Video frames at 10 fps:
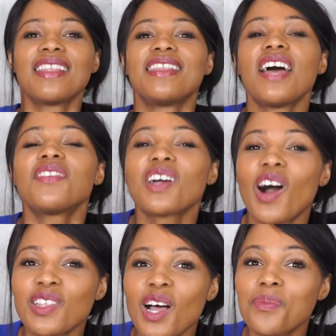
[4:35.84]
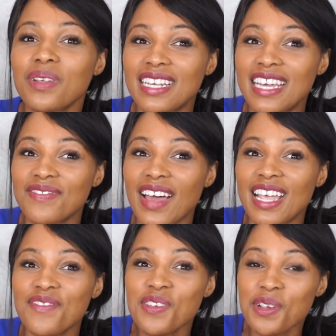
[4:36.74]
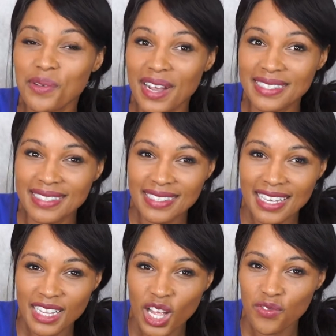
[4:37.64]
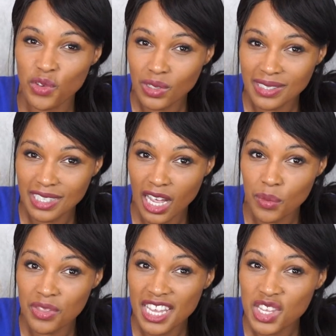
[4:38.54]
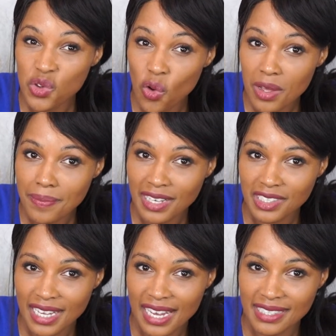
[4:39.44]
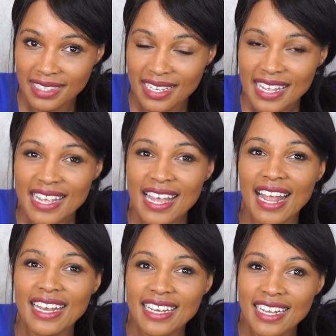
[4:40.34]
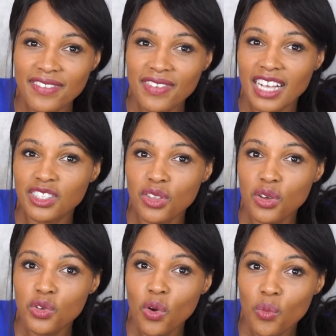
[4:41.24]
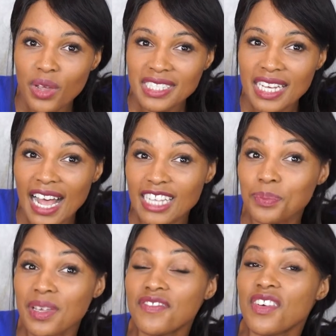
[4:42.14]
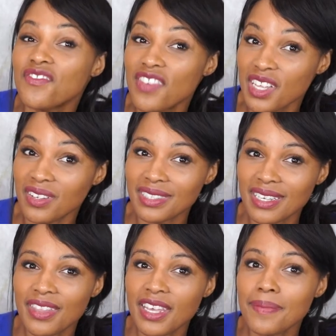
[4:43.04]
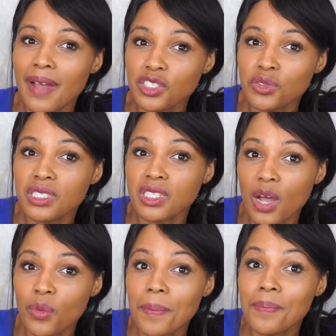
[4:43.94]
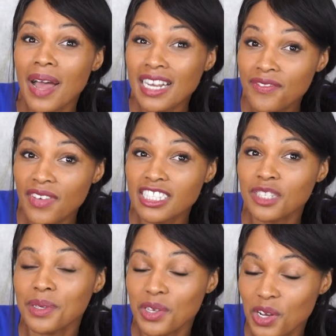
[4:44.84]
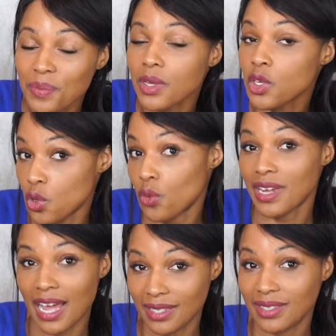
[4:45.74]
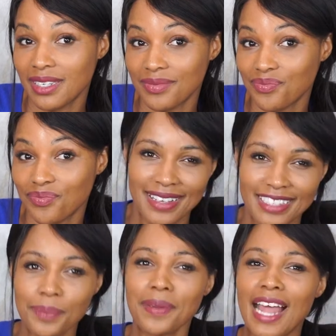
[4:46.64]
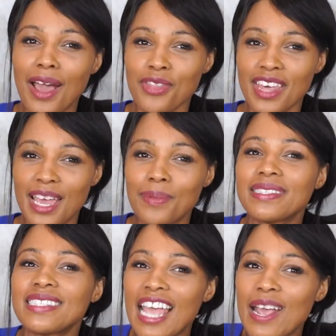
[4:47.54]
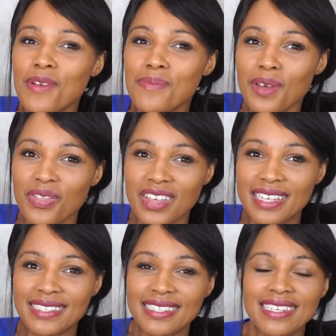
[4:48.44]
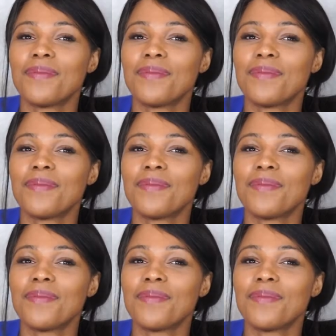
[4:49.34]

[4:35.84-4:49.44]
Neville Goddard believed that if you create a scene of your desire within your imagination and live as though your wish has been fulfilled, the imaginal desire will manifest to become your reality. It's a bit out there, but stay with me on this.